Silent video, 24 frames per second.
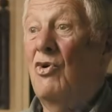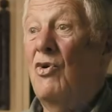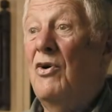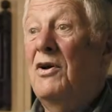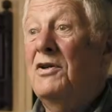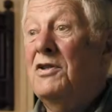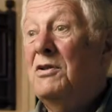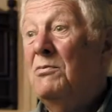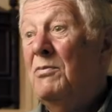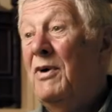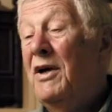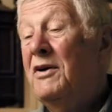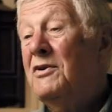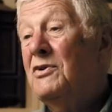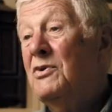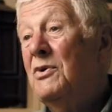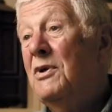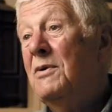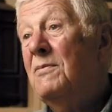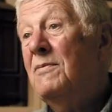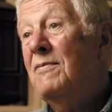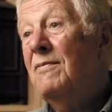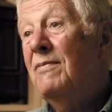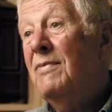cross a
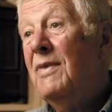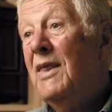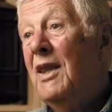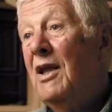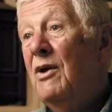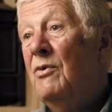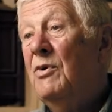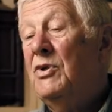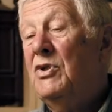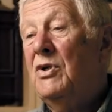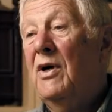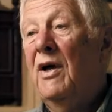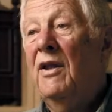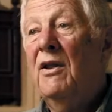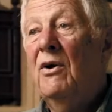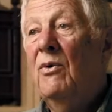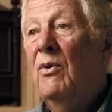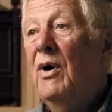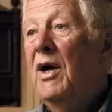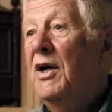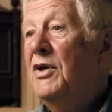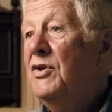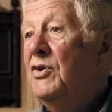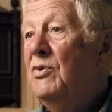boundary, which
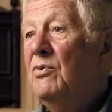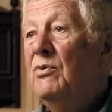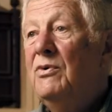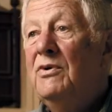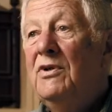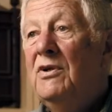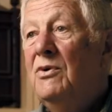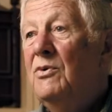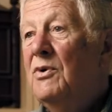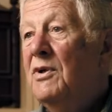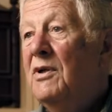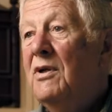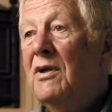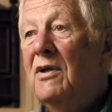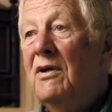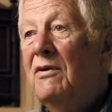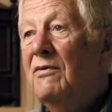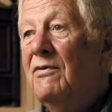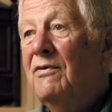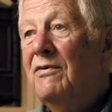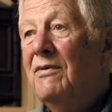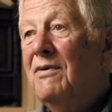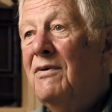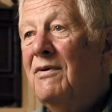otherwise you, you, wouldn't
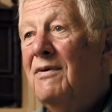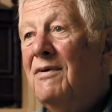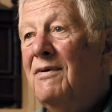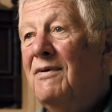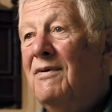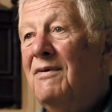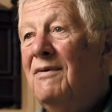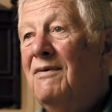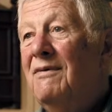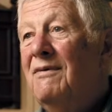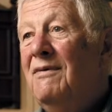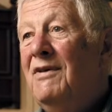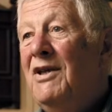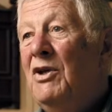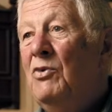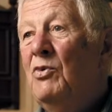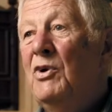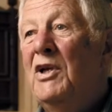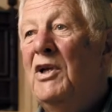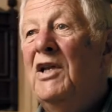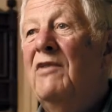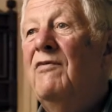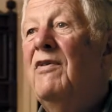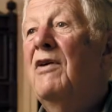have, you
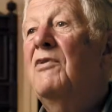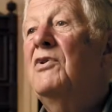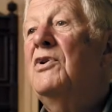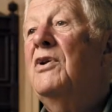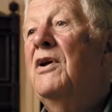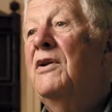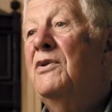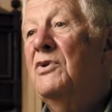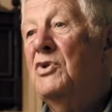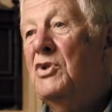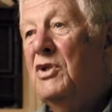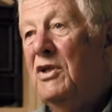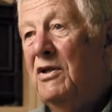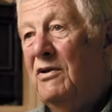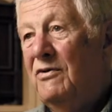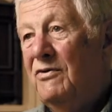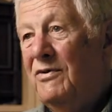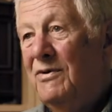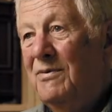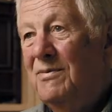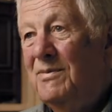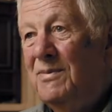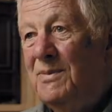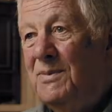wouldn't have ever done
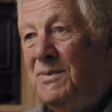yourself.